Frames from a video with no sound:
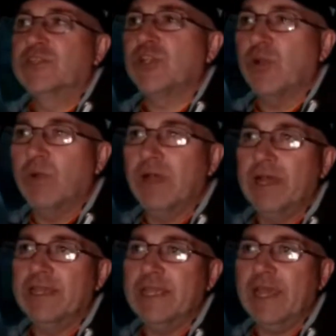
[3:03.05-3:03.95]
So
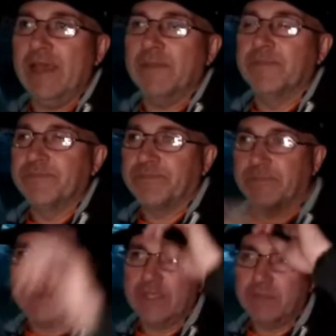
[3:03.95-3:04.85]
yeah,
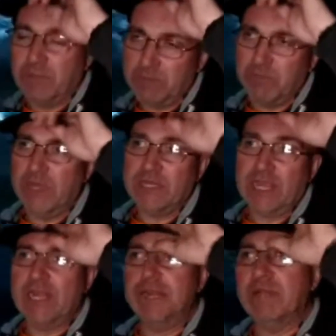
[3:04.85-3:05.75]
might
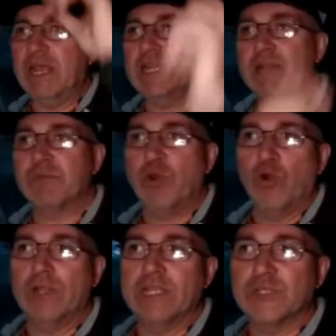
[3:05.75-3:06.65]
ended up
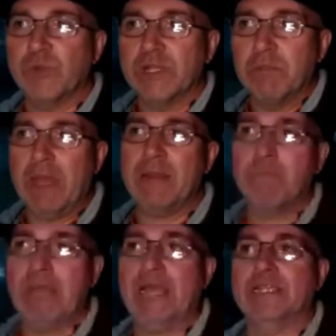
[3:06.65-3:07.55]
calling this one the
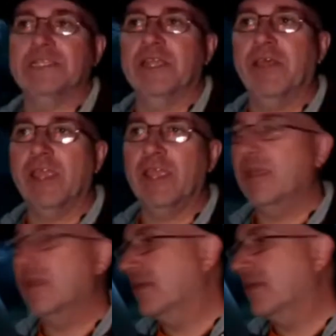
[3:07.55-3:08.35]
Manpax, I think.